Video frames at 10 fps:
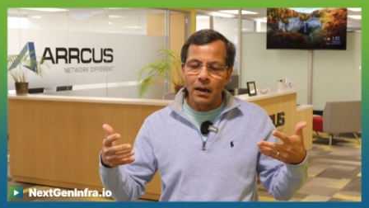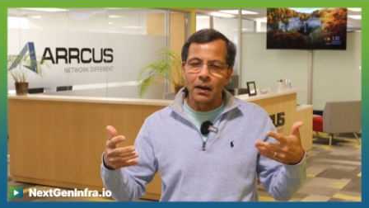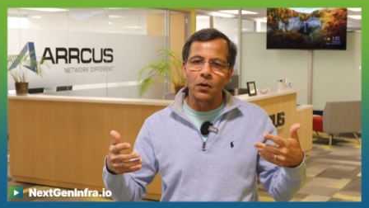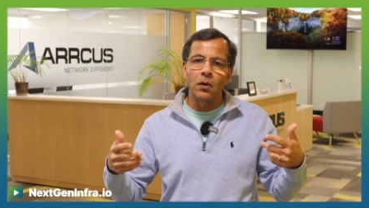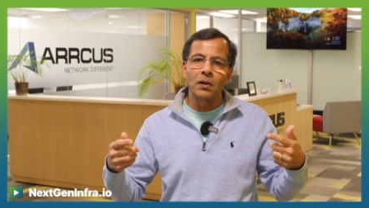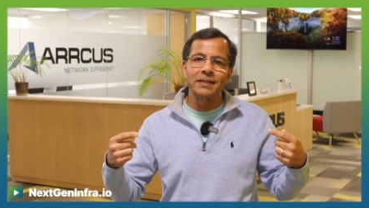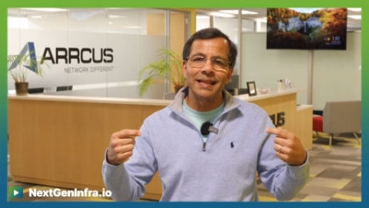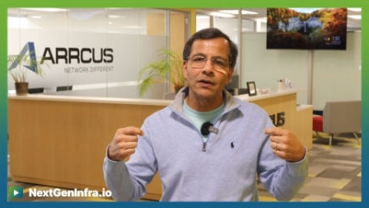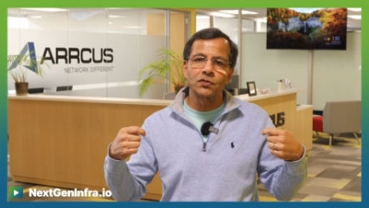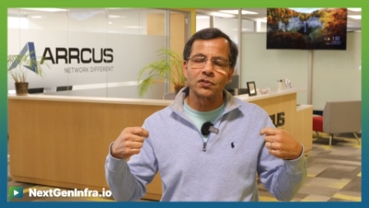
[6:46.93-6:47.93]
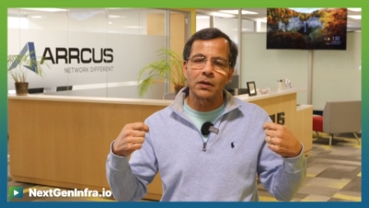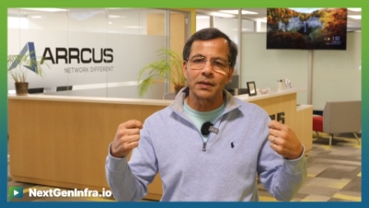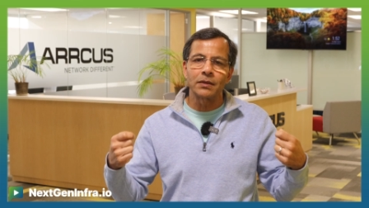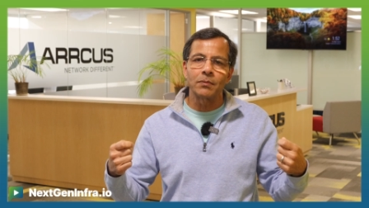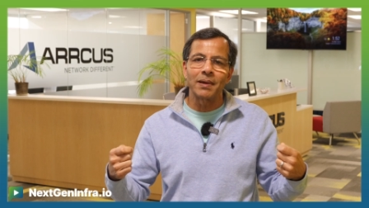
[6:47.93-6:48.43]
are all now
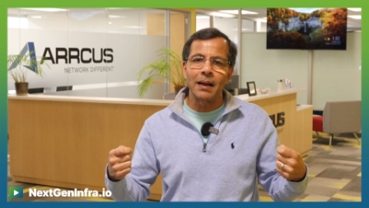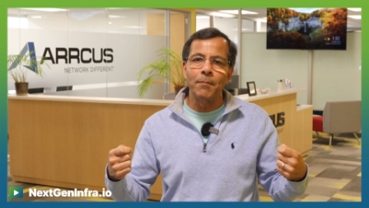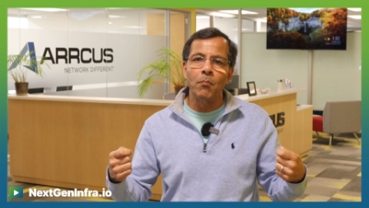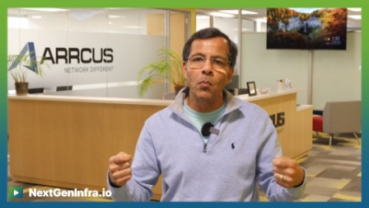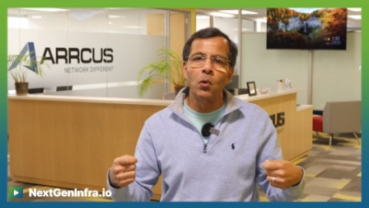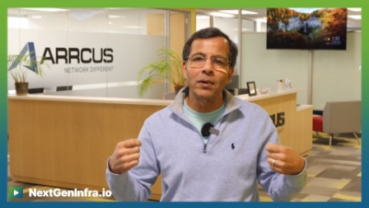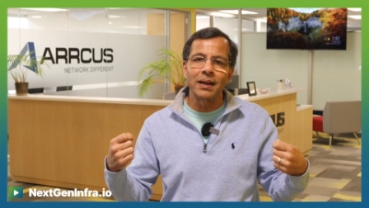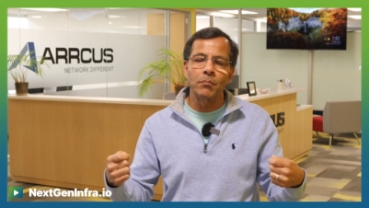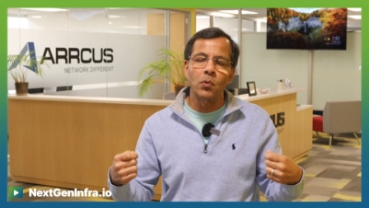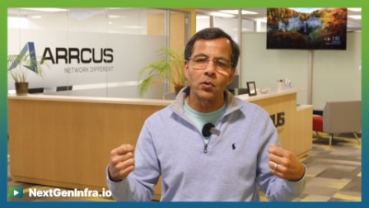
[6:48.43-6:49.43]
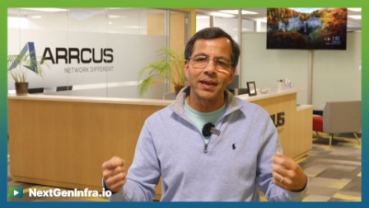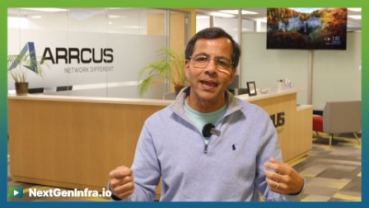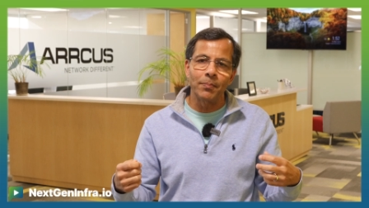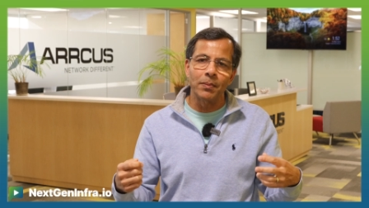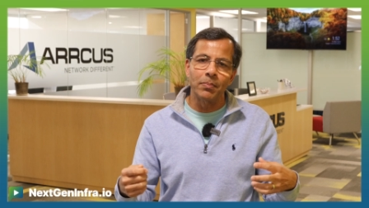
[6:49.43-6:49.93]
starting to become more and more
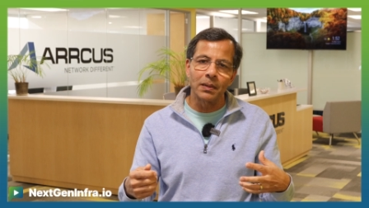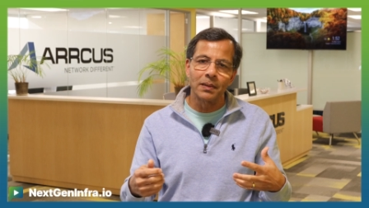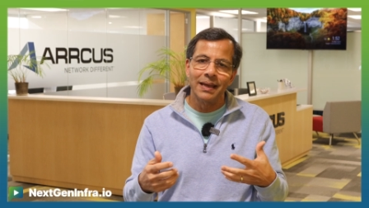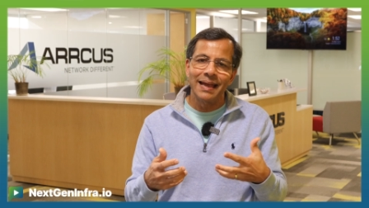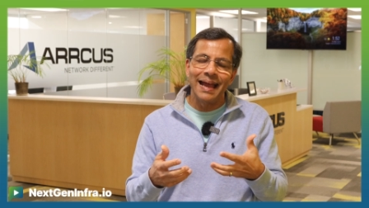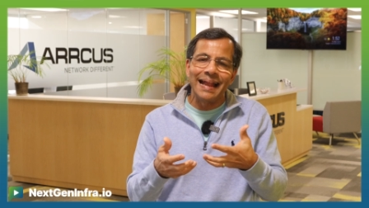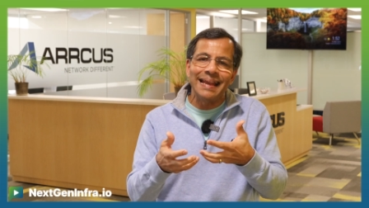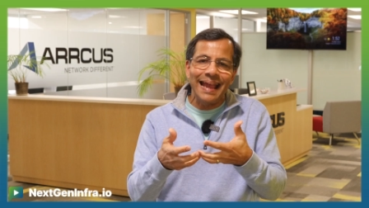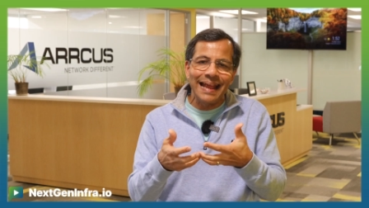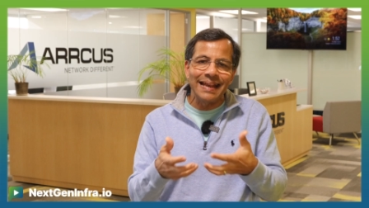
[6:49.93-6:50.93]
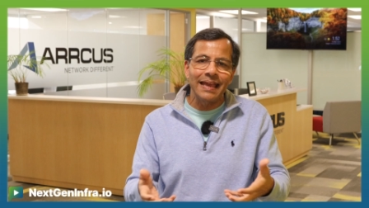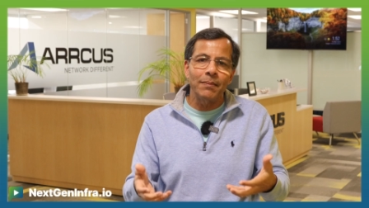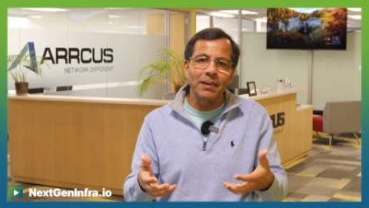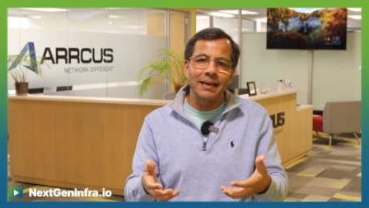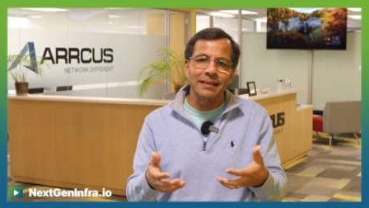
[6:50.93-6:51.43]
capable and
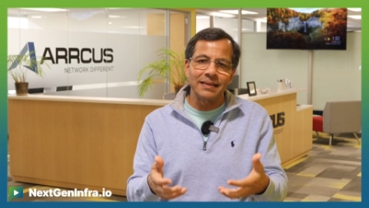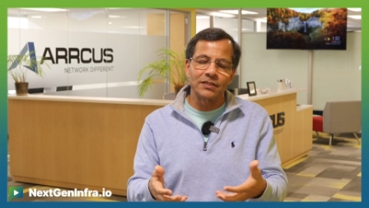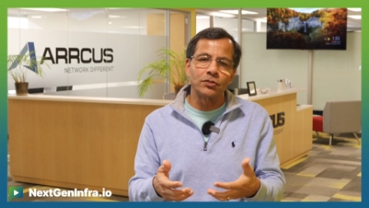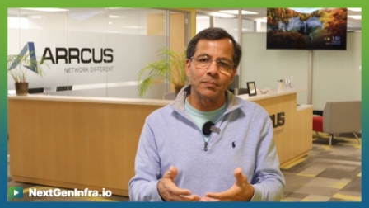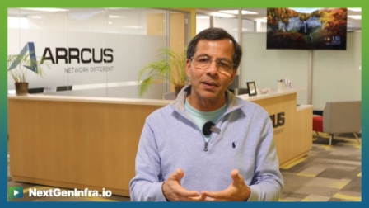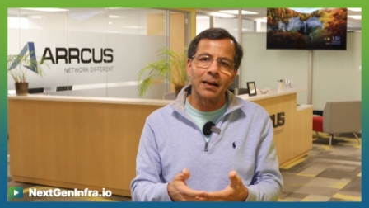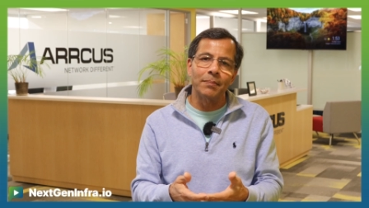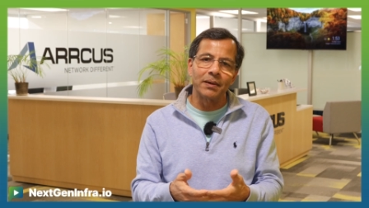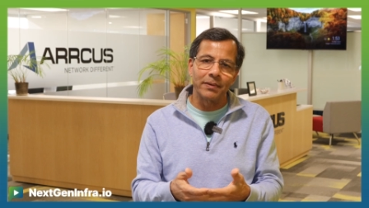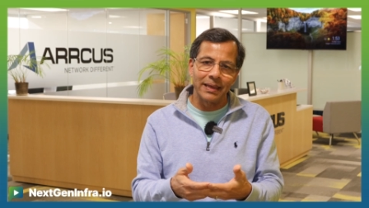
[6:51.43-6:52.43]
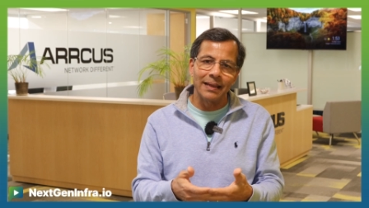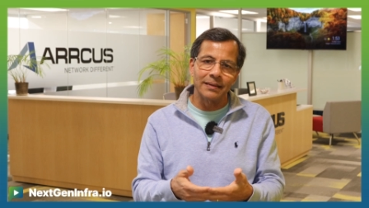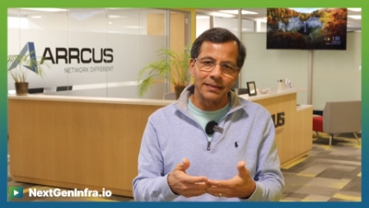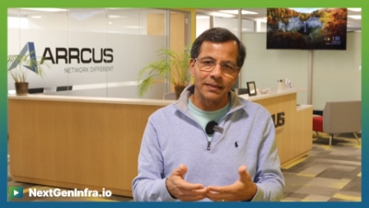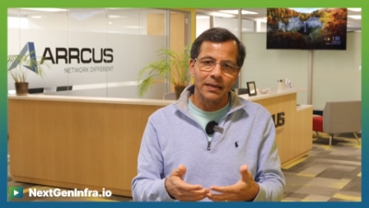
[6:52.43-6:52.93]
enabling this to become a
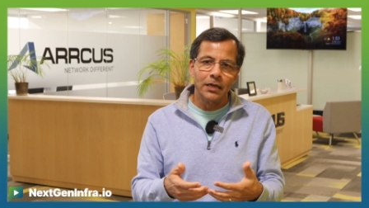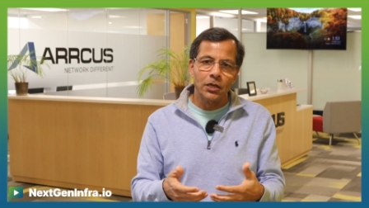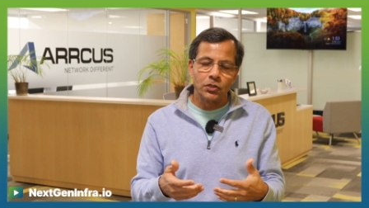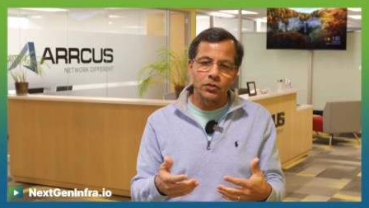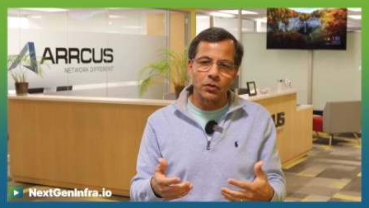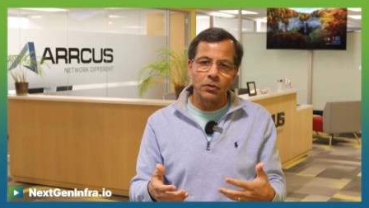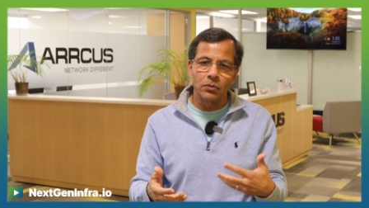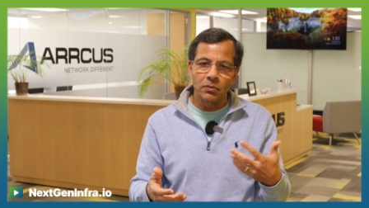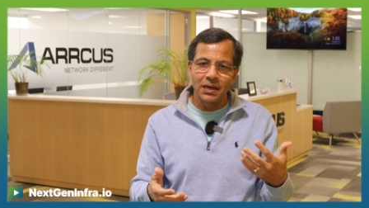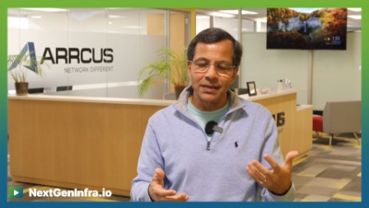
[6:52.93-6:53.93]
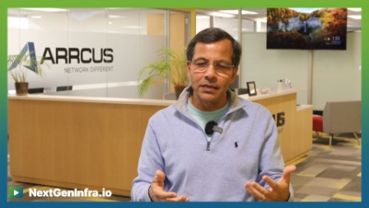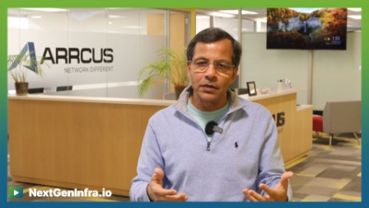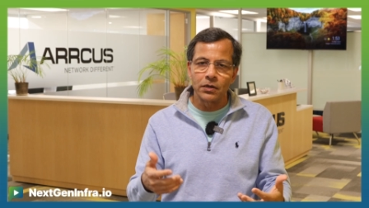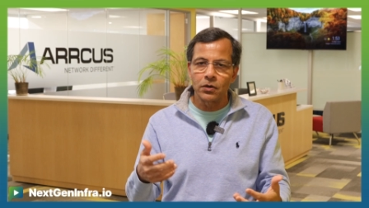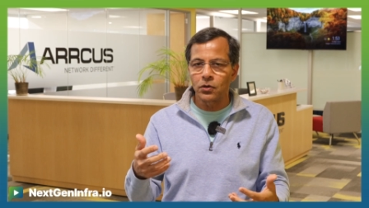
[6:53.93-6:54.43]
reality. So a
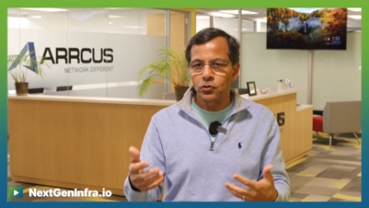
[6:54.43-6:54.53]
year or